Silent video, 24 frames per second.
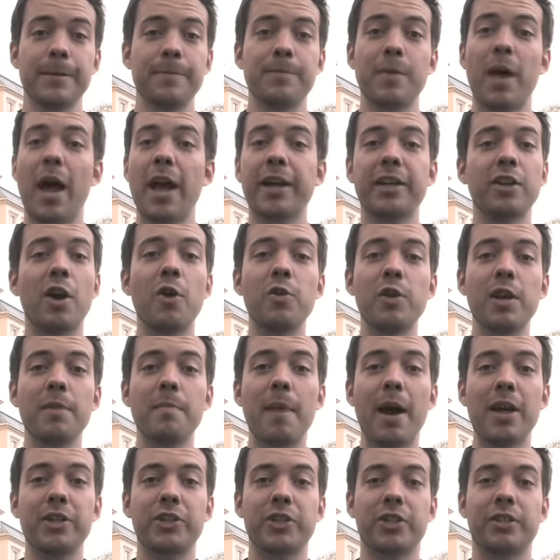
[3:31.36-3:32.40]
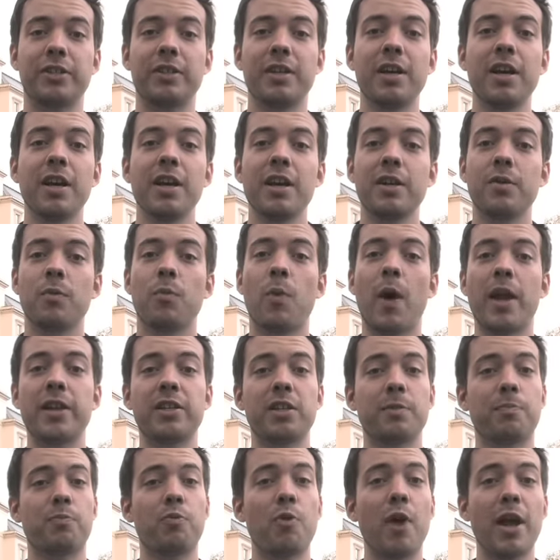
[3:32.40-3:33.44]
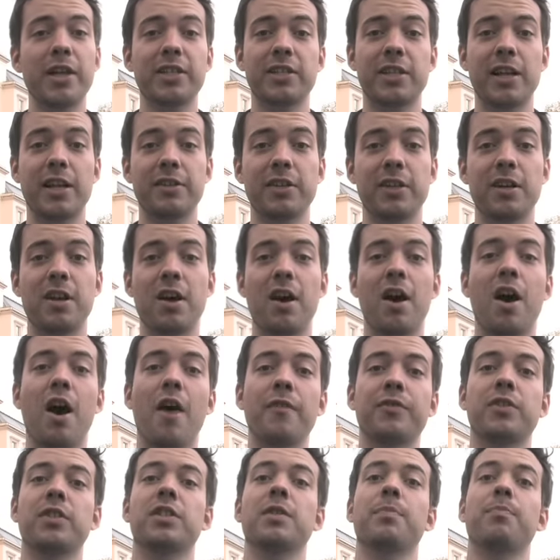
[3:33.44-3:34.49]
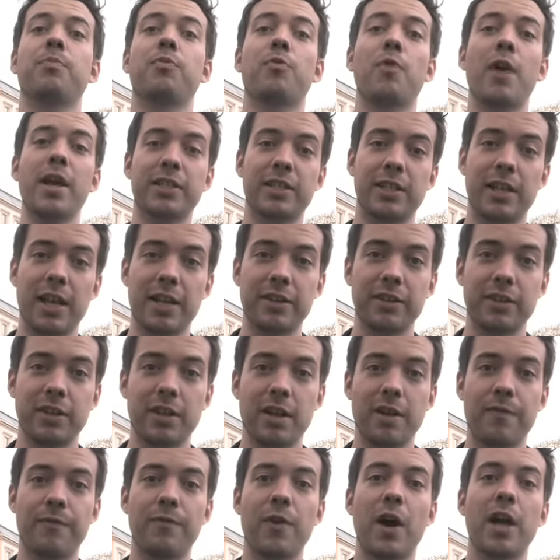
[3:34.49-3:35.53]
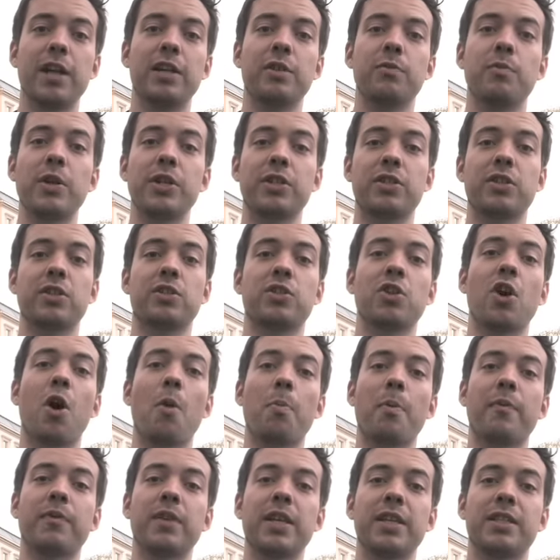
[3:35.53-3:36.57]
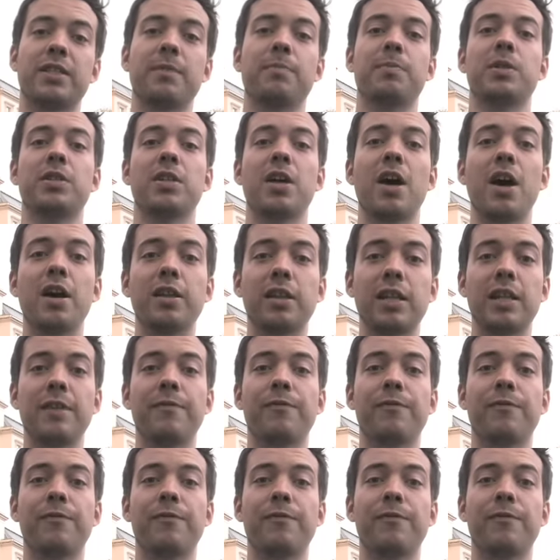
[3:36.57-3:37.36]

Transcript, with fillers: I can only imagine when depressed Londoner after depressed Londoner finally reached the top of this absurdly